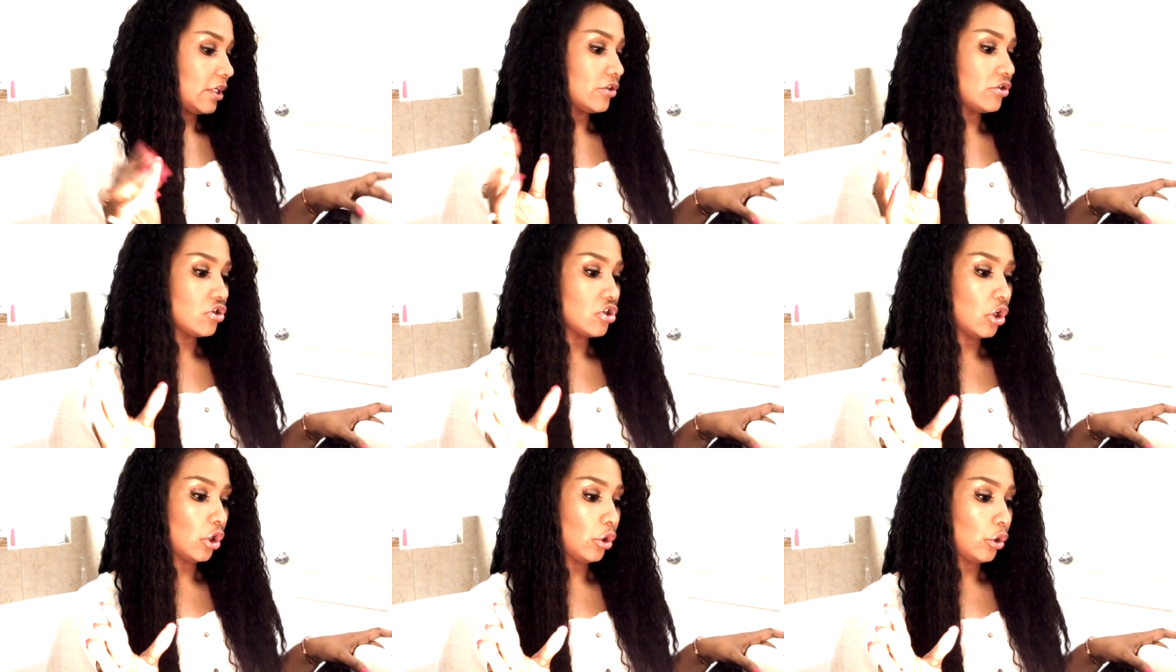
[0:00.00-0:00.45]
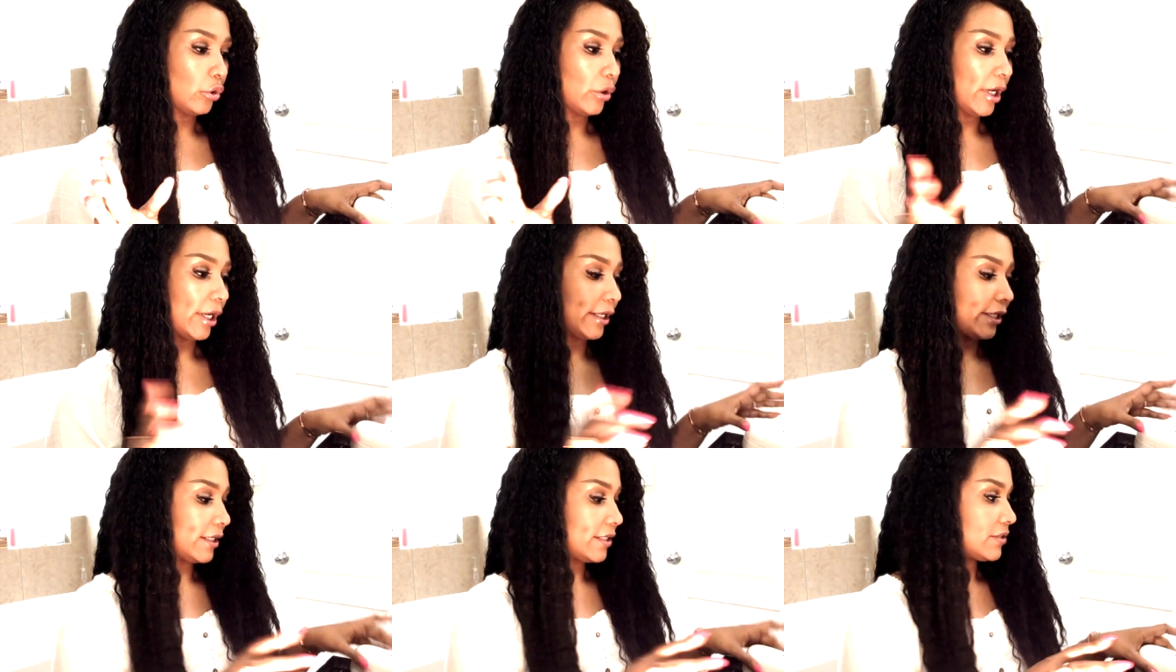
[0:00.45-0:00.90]
So
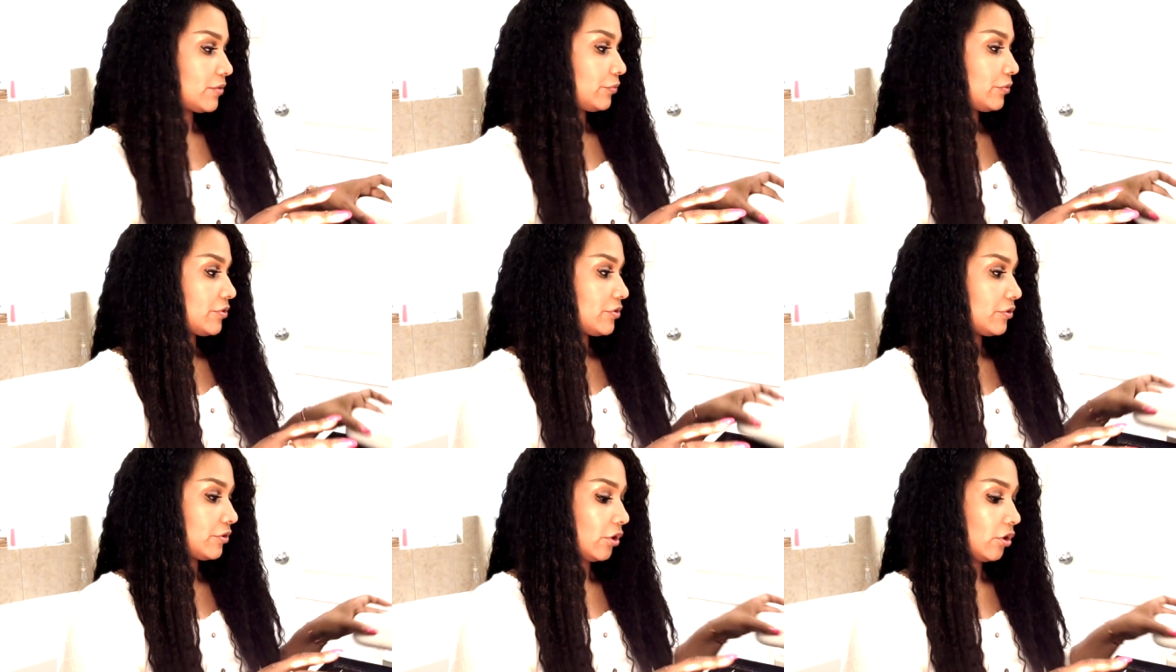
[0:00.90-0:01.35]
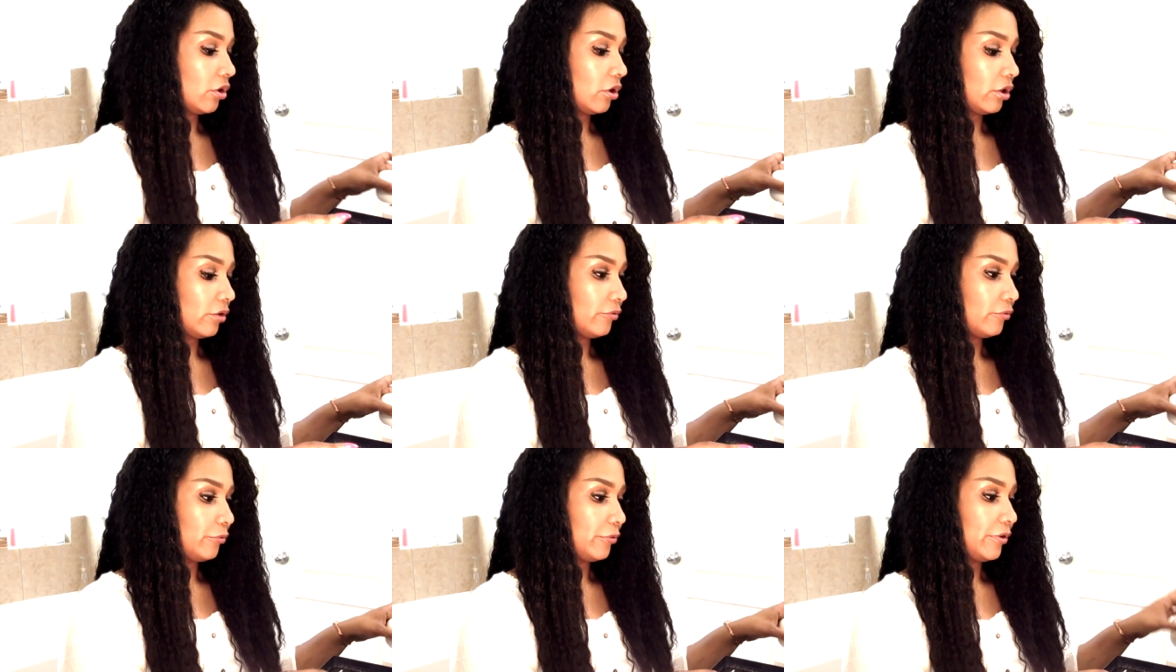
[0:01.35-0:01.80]
I guess we'll start
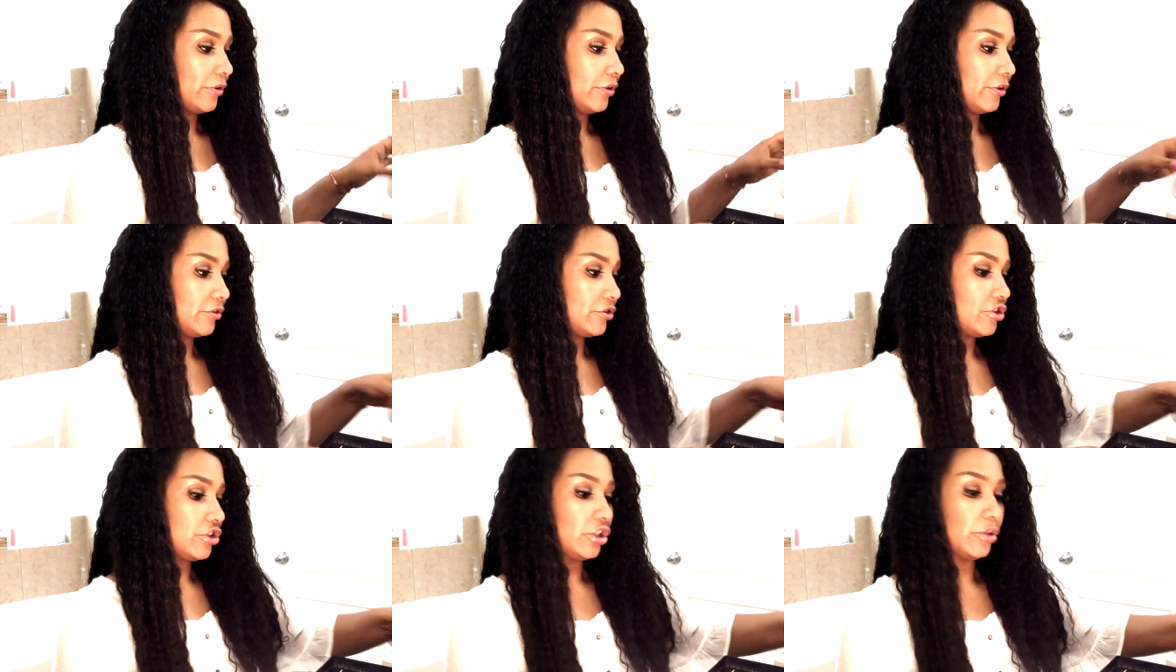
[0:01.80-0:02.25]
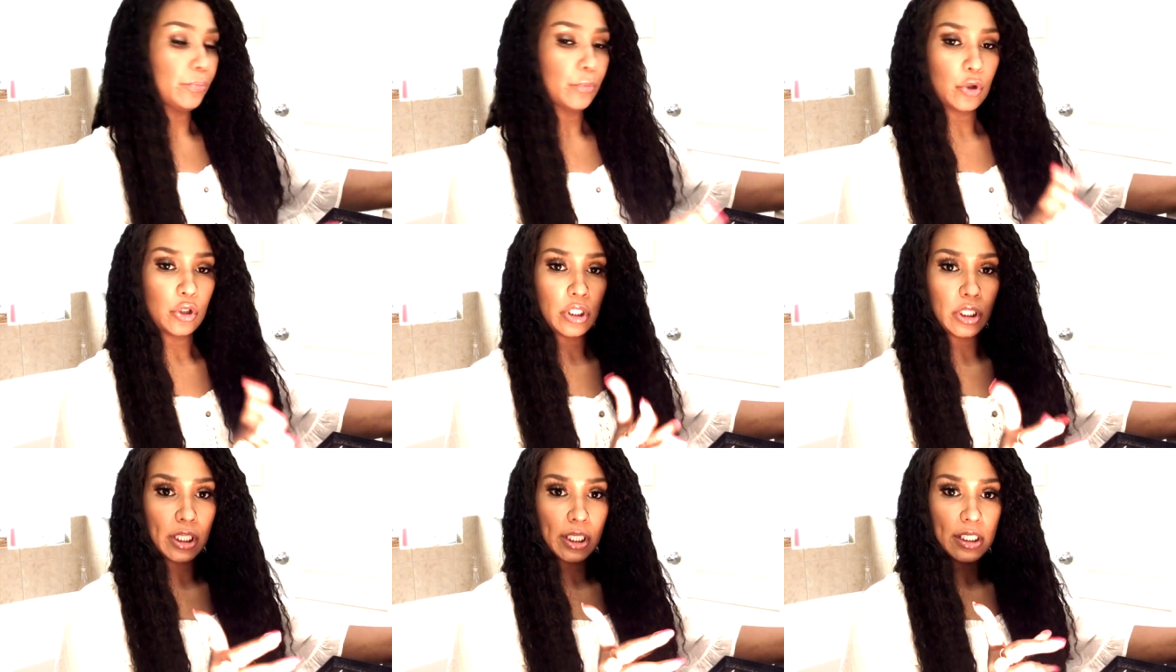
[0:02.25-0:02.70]
off with the
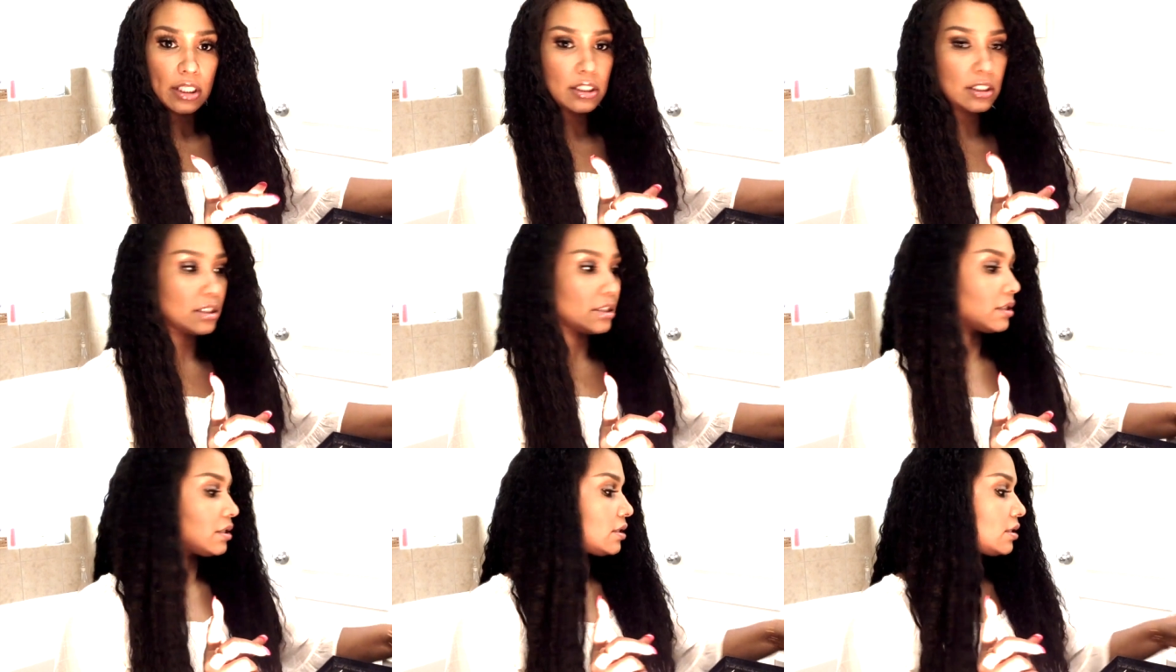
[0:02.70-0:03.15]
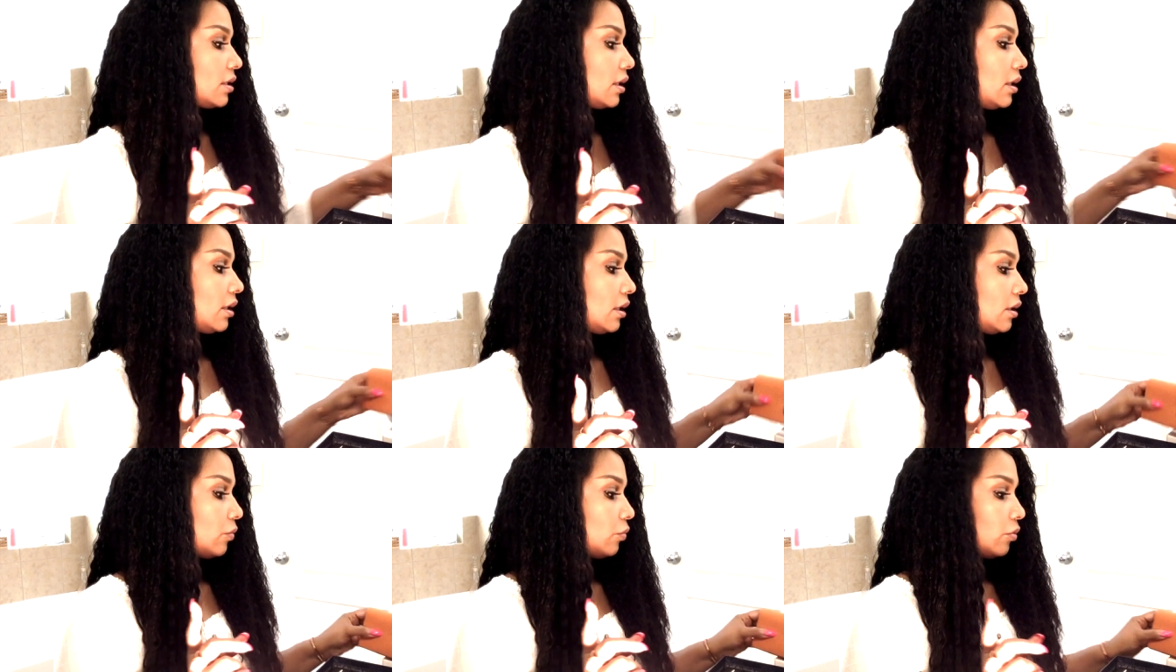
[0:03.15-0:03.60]
cheaper glasses
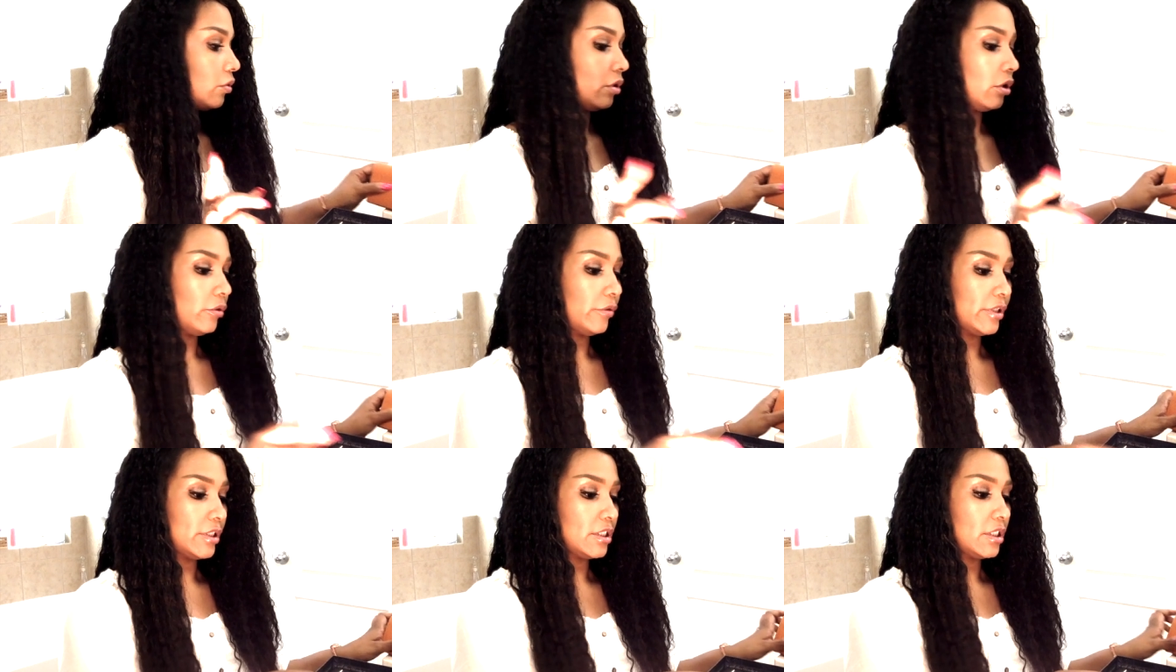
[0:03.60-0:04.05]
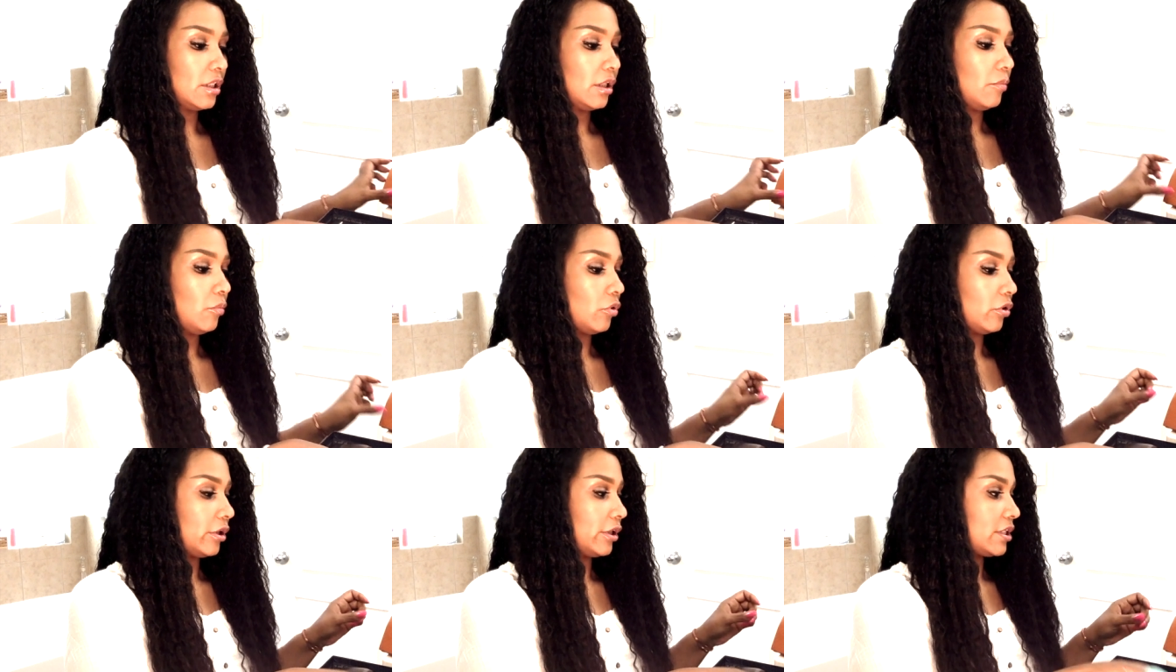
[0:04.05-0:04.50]
and then we'll go into the
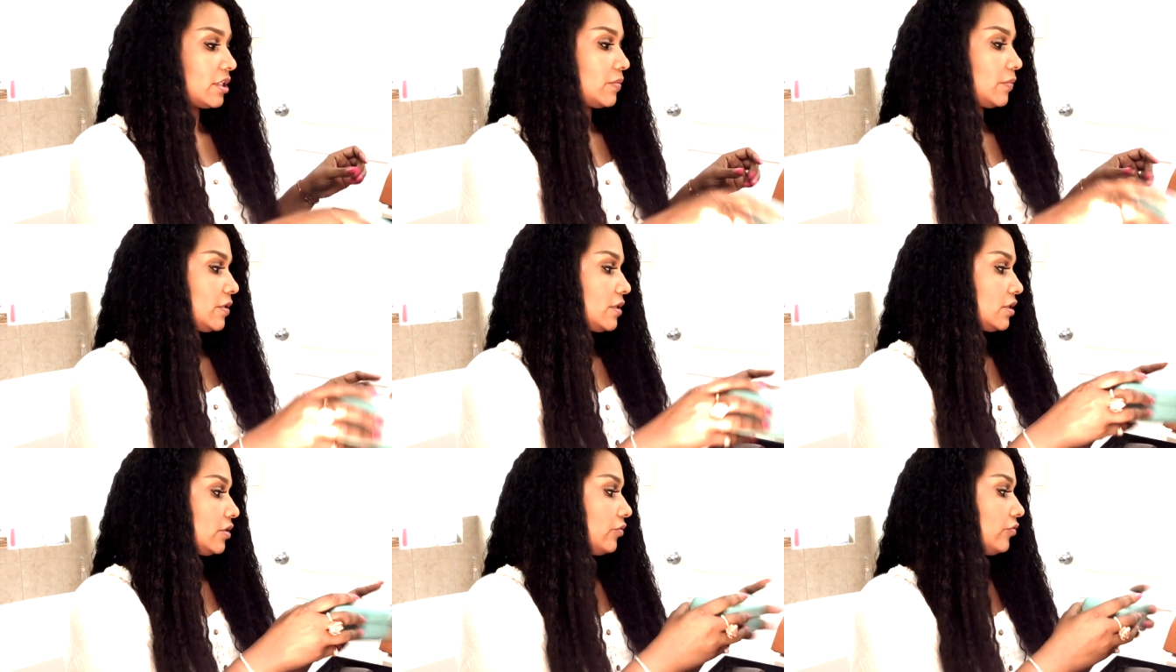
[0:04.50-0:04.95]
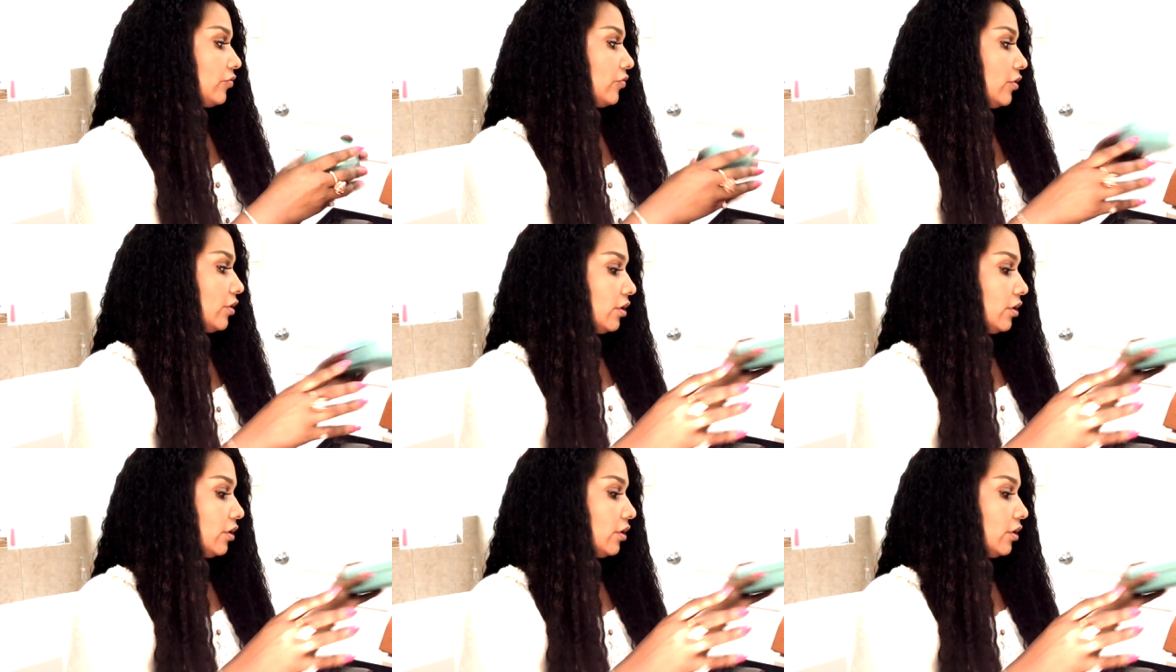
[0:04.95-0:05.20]
more expensive